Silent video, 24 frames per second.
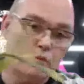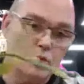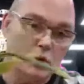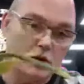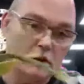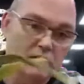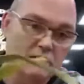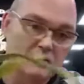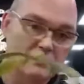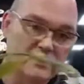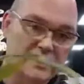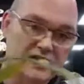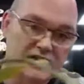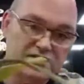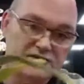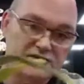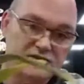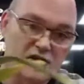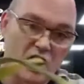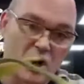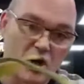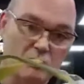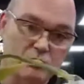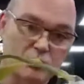wool. These
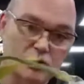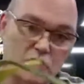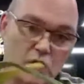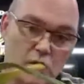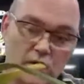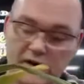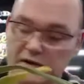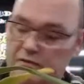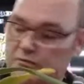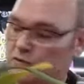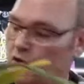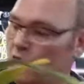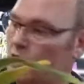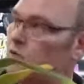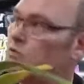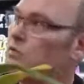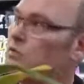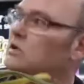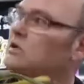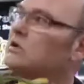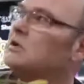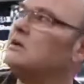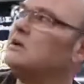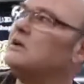are all grown in rock
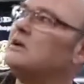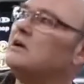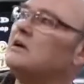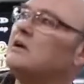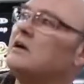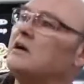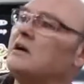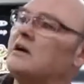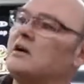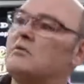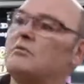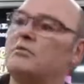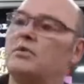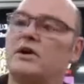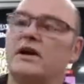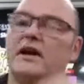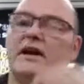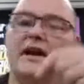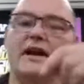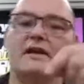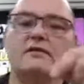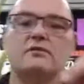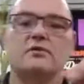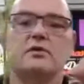wool. But
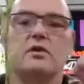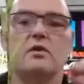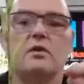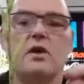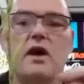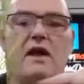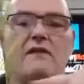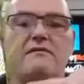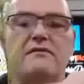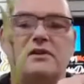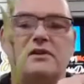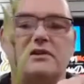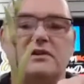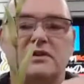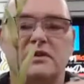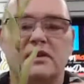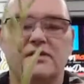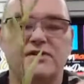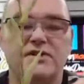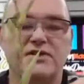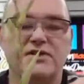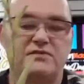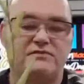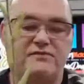again,
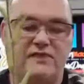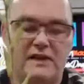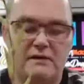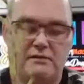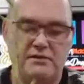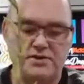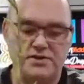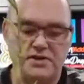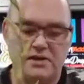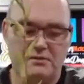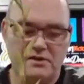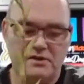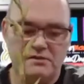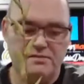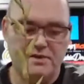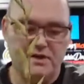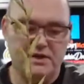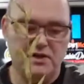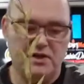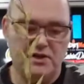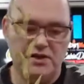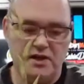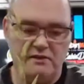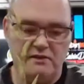this flower stem has
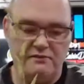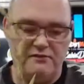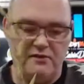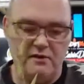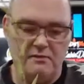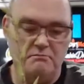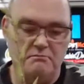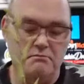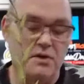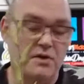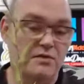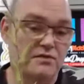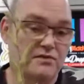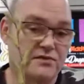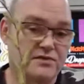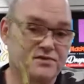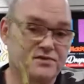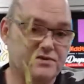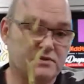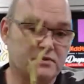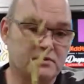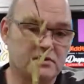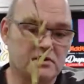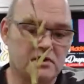been on here for
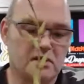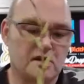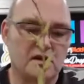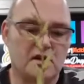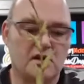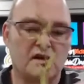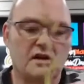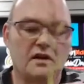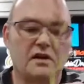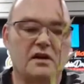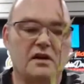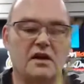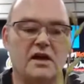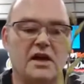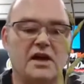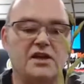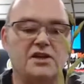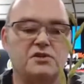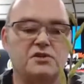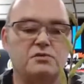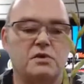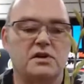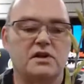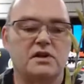months.
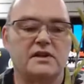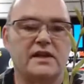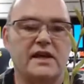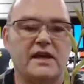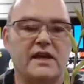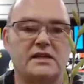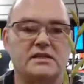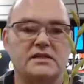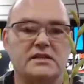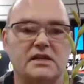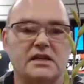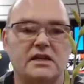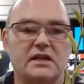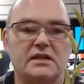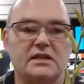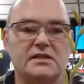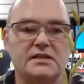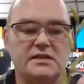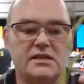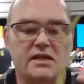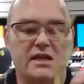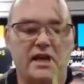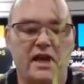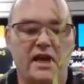Each one of these that you can
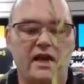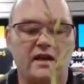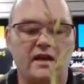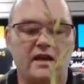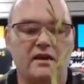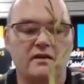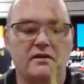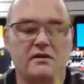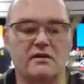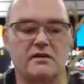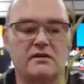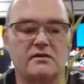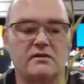see here